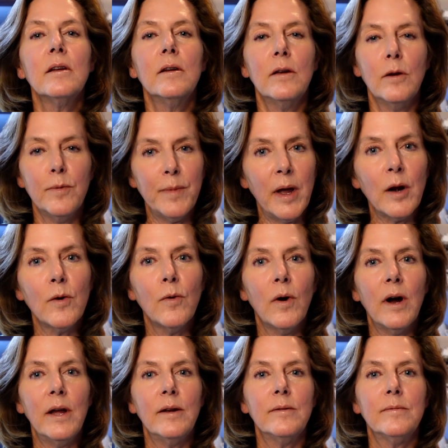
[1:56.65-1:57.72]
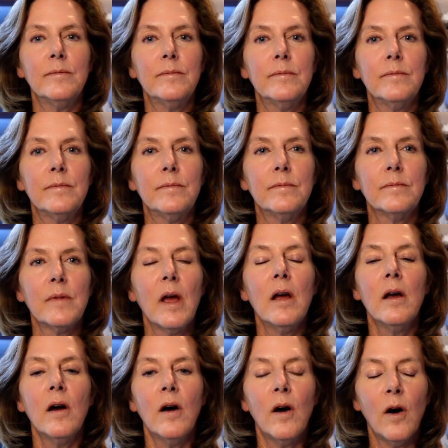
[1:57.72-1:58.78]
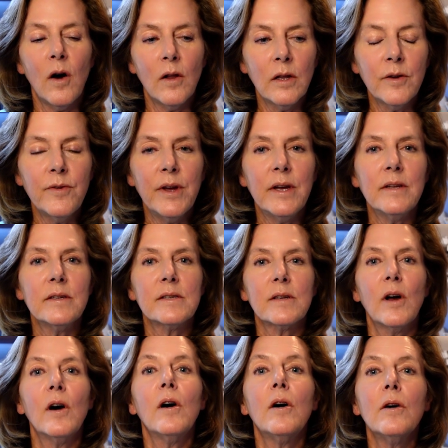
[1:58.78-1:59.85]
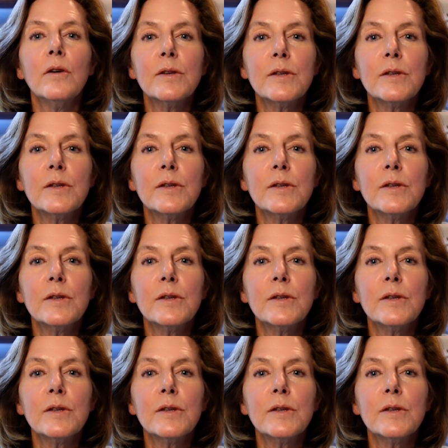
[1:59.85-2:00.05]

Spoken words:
no matter what. All events, all